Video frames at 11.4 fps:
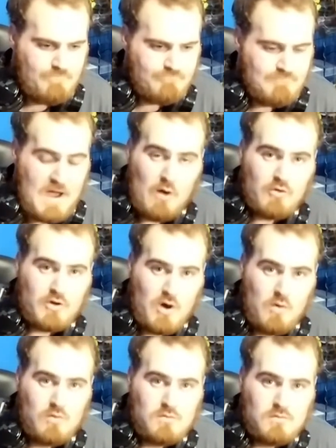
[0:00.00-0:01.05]
powder
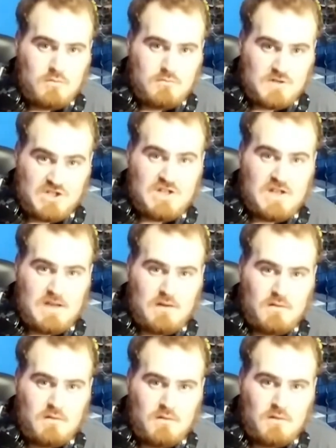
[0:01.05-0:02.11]
coat machine,
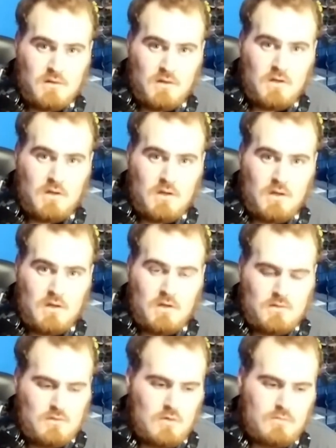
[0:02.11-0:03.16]

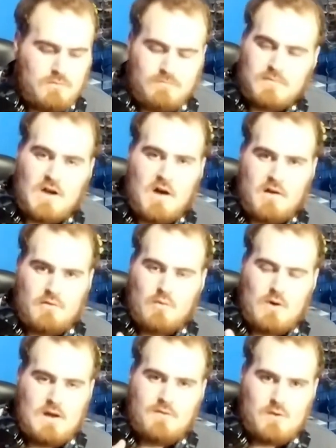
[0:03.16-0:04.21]
or gun, or
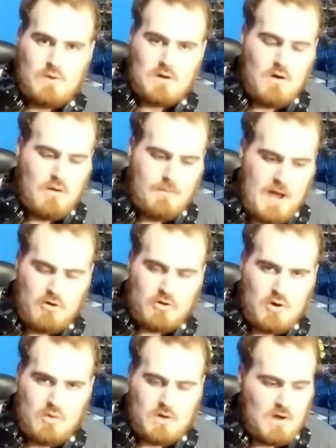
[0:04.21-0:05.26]
whatever you want to call it, powder
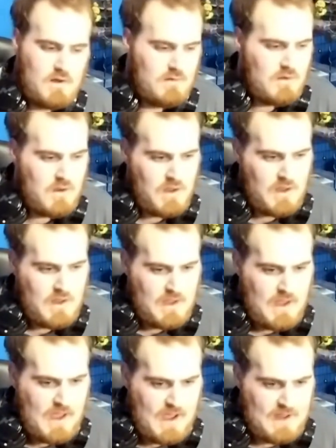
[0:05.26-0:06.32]
coat gun.
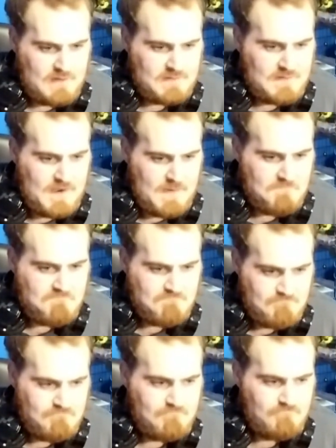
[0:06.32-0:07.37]
And I
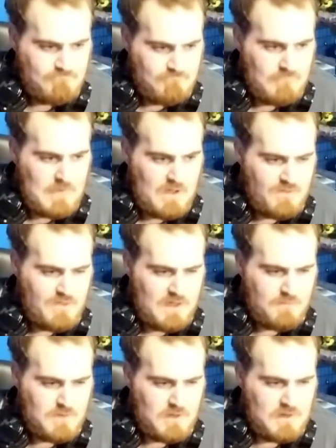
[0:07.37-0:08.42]
think I'm
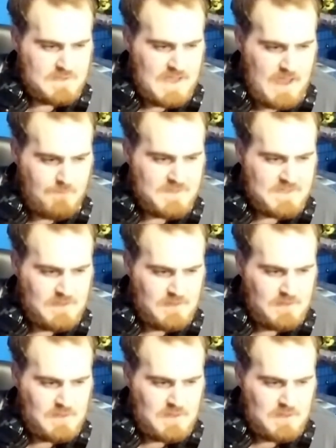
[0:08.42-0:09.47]
going to attempt
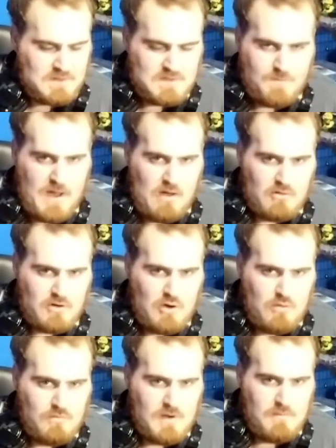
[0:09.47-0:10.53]
to powder
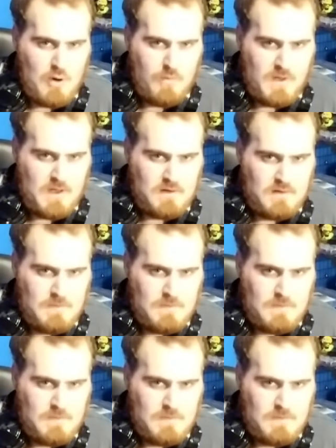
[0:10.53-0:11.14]
coat my moped.